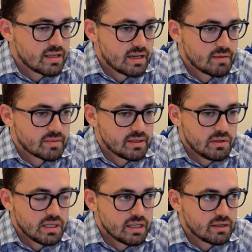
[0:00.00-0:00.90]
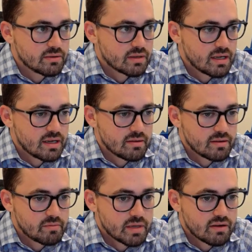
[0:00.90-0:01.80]
absolutely they'll
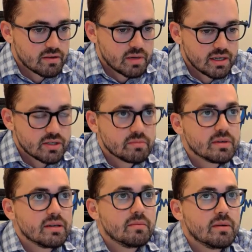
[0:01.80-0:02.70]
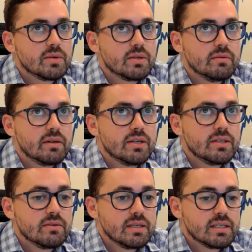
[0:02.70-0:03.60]
they'll be after my job. I'm, I'm, sure very
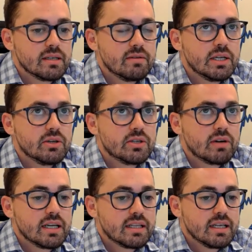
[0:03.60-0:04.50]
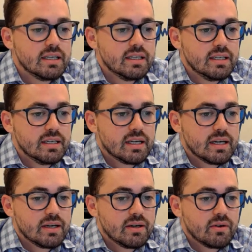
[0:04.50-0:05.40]
shortly. So really good trade there.
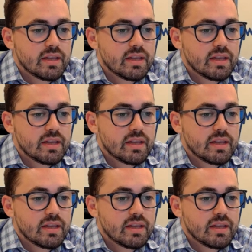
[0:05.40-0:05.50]
on